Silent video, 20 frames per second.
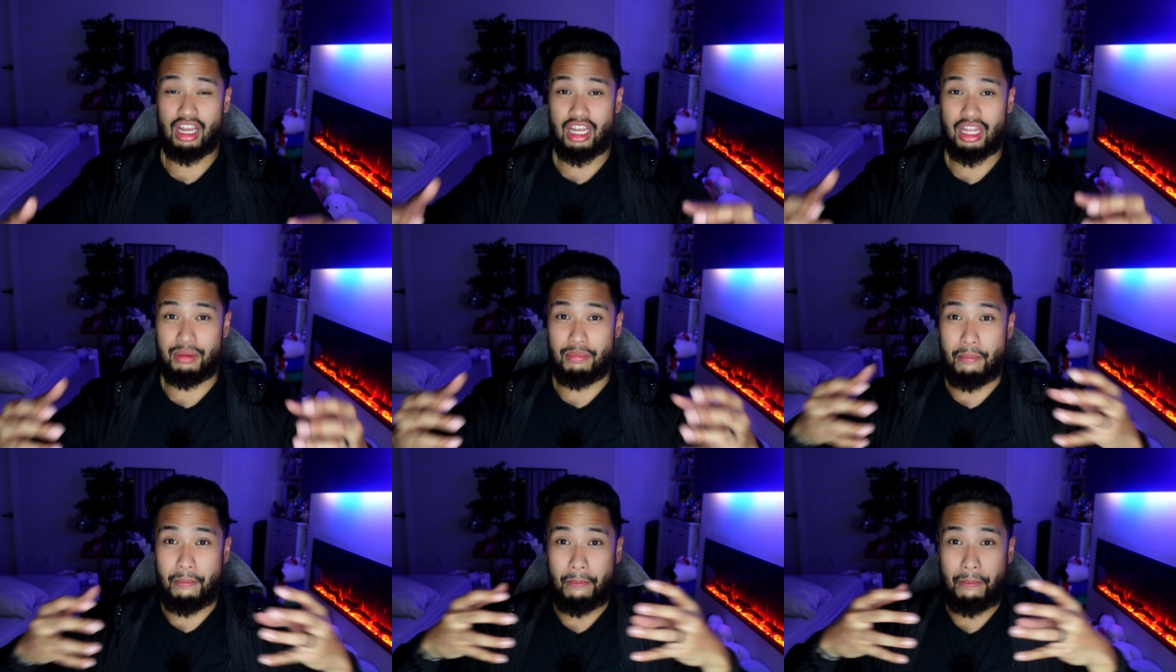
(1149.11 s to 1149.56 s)

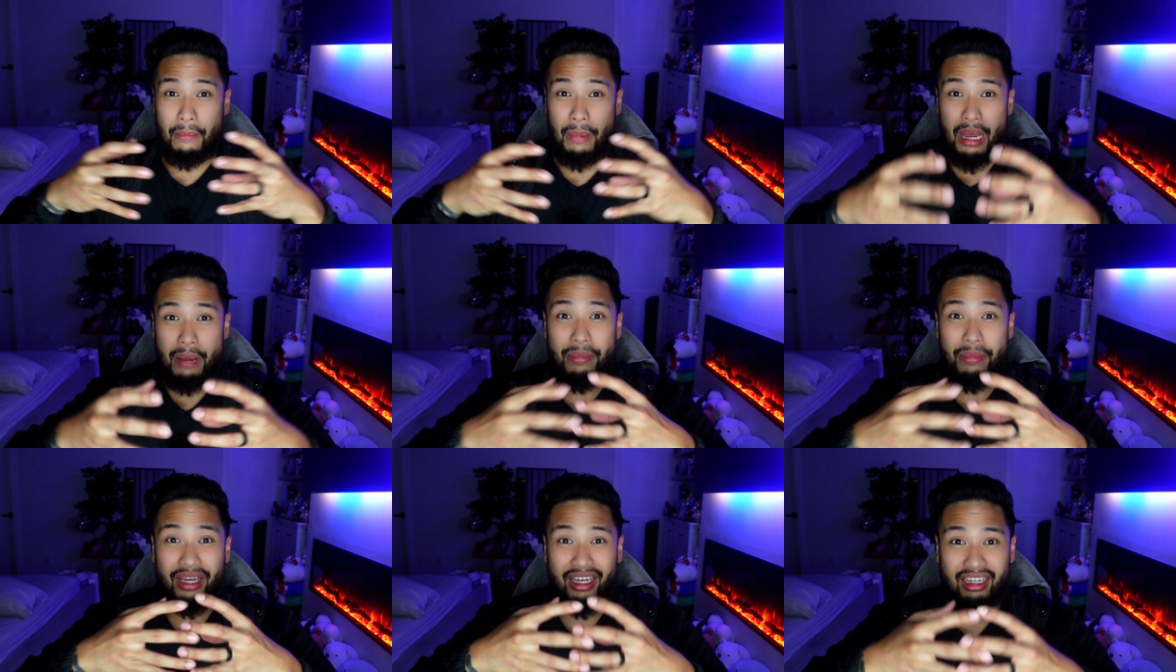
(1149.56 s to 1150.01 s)
and
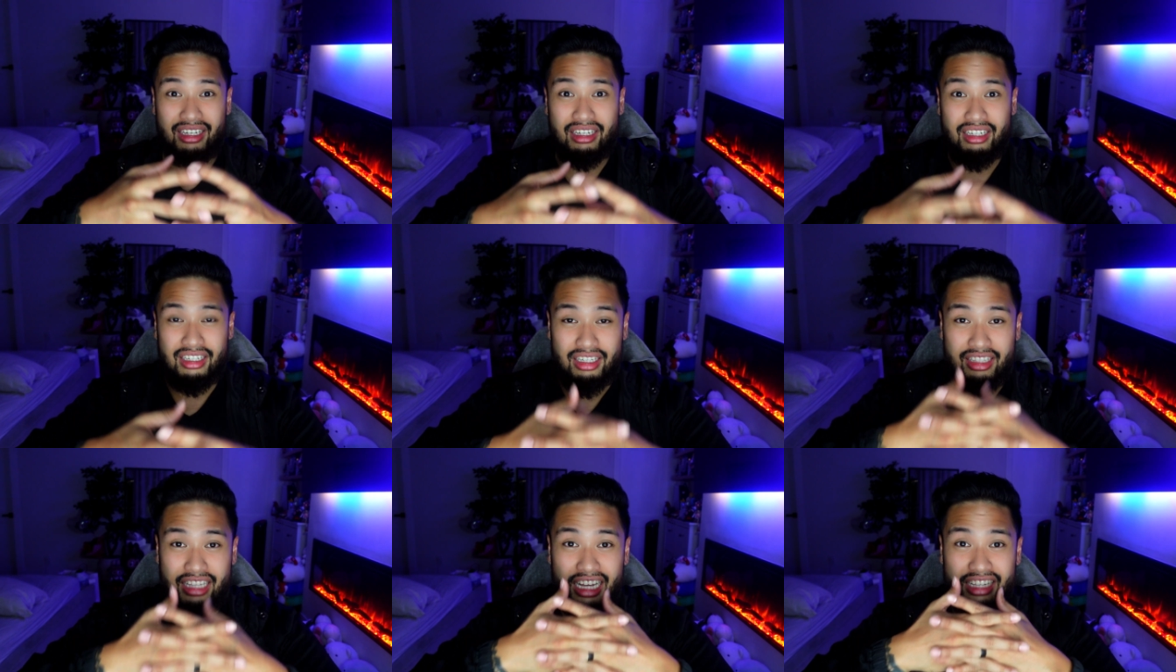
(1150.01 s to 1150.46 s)
mimic
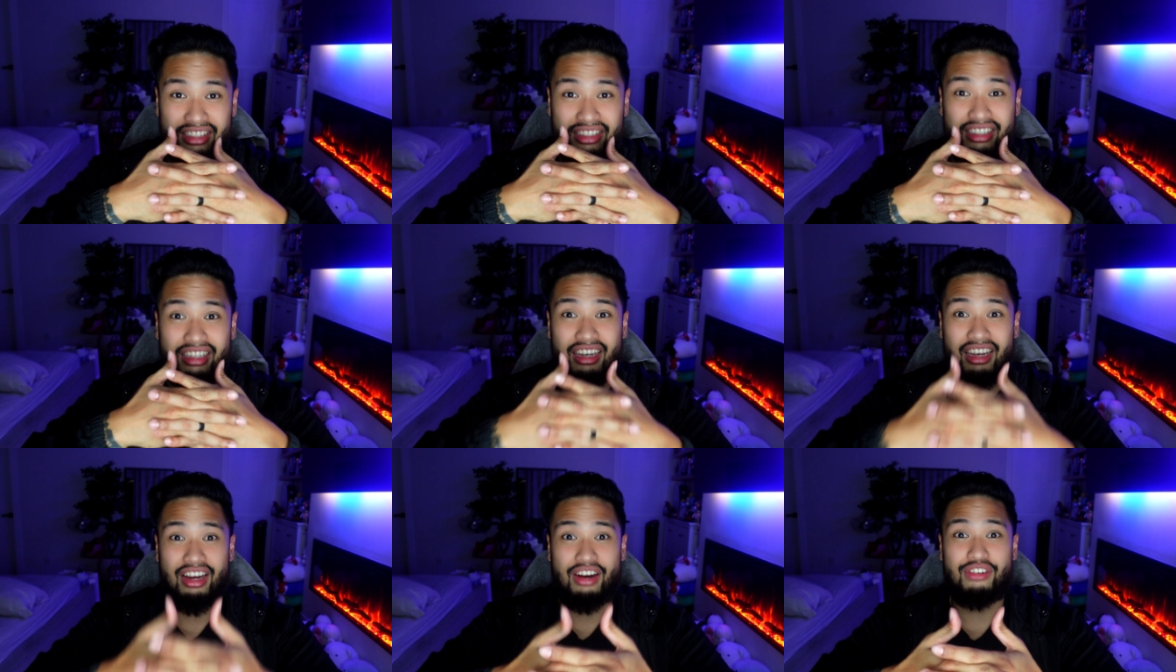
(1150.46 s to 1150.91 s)
that
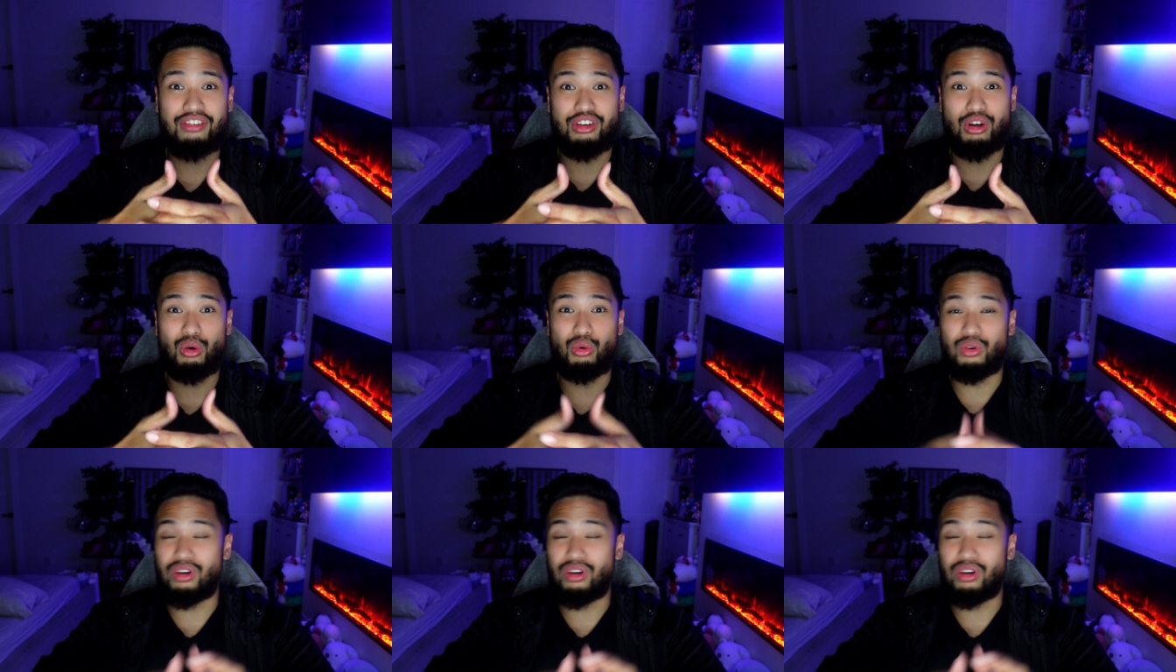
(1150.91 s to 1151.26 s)
scenario.